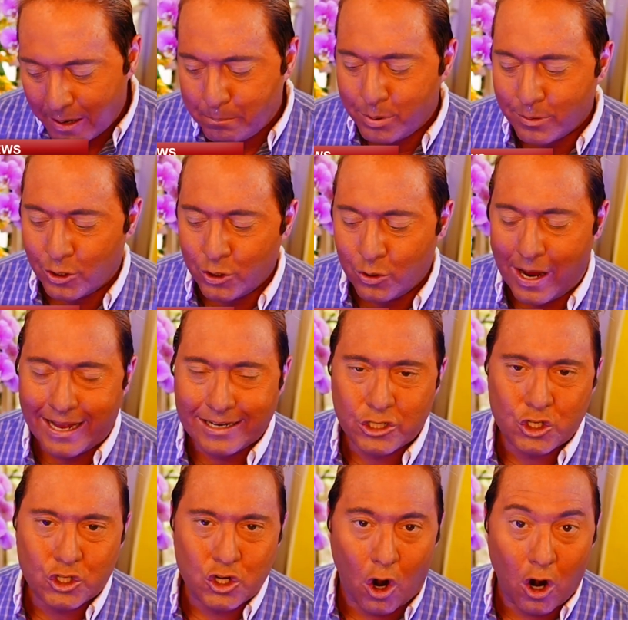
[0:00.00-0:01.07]

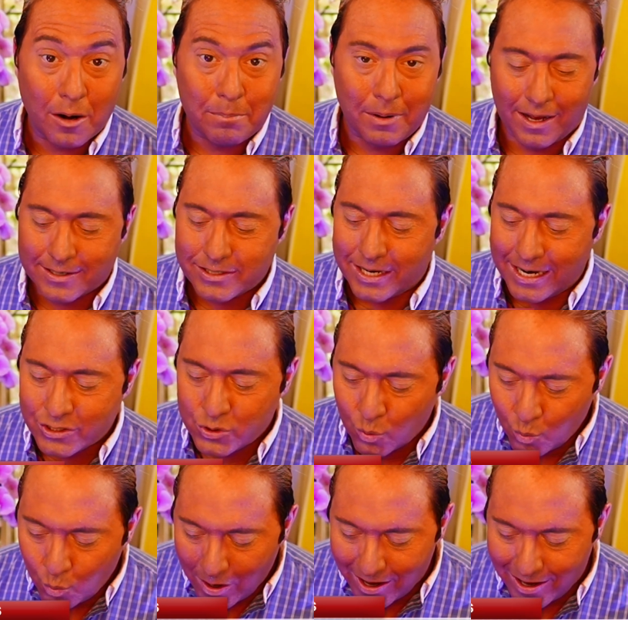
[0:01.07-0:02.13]
JetBlue and
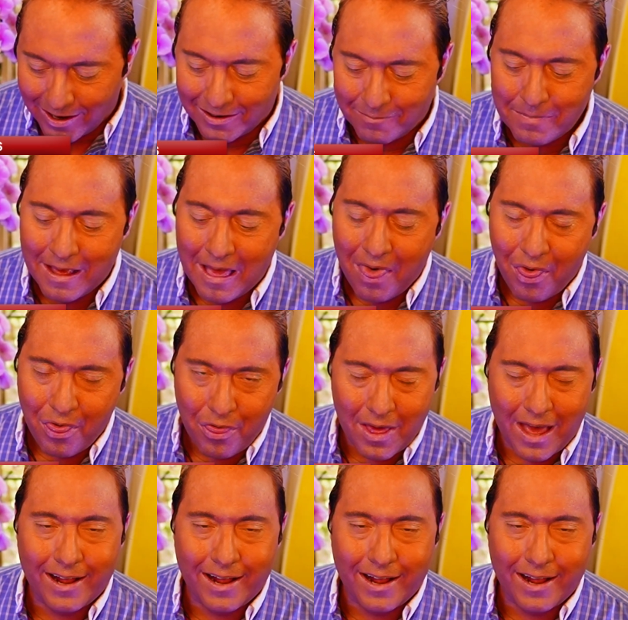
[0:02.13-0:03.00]
Starbucks as well.